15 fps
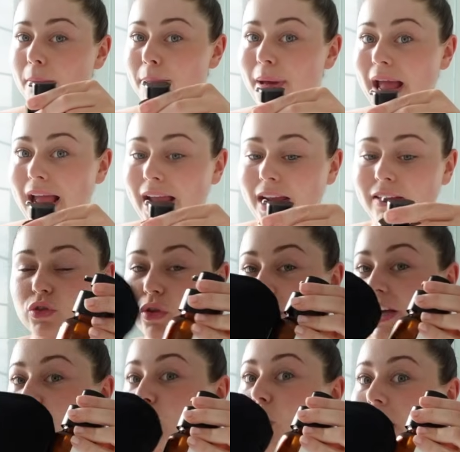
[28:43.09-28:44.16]
bag so
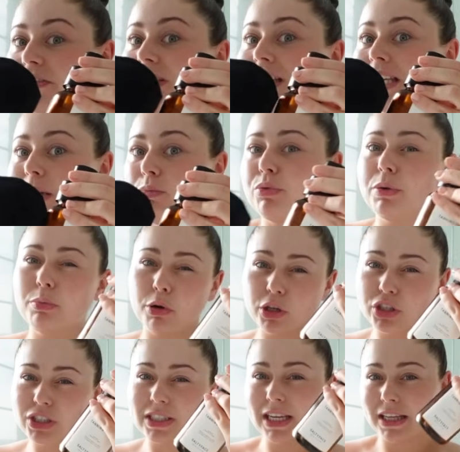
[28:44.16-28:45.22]
that you don't have to keep
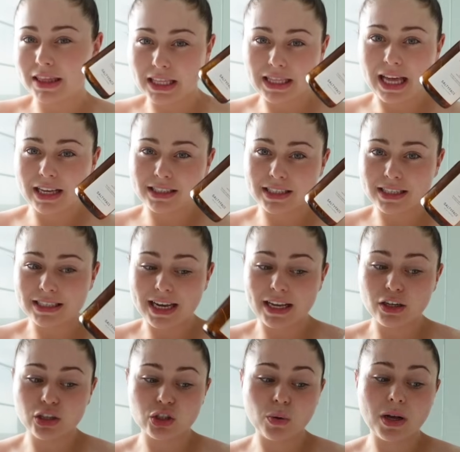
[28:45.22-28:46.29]
repurchasing the glass
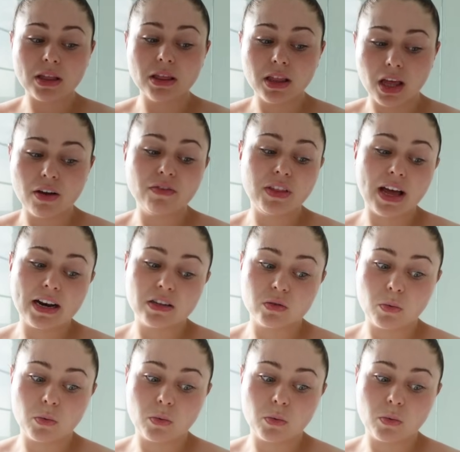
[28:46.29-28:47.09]
container. So I love that as